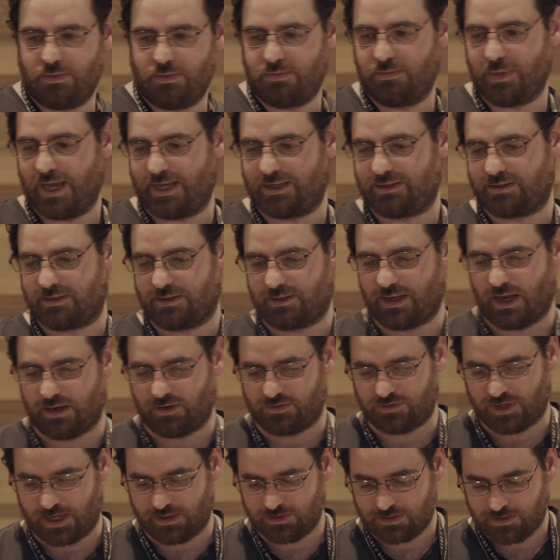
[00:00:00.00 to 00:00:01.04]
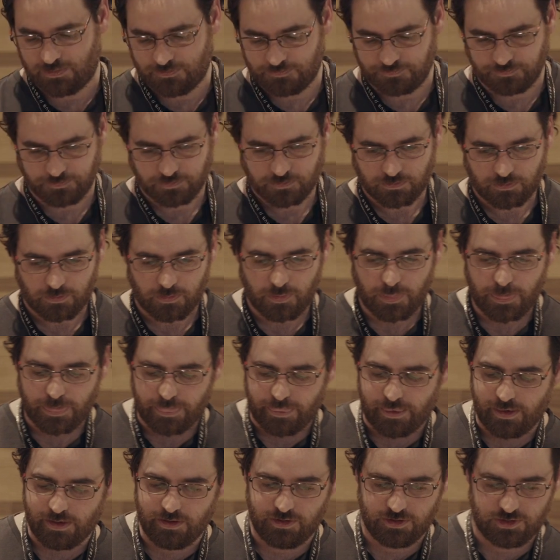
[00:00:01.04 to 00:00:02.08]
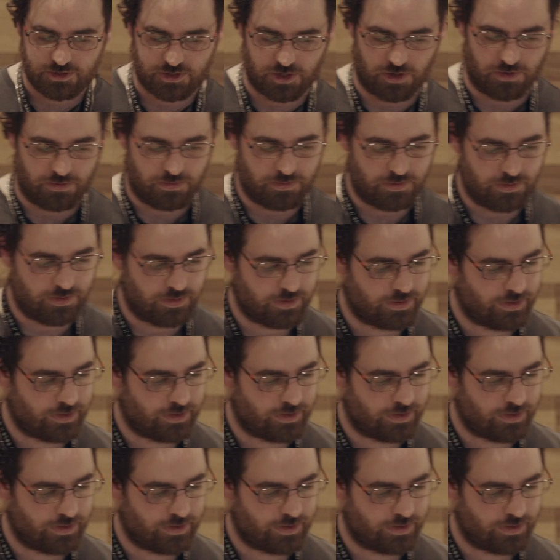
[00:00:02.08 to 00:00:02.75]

Makes kind of sense. So,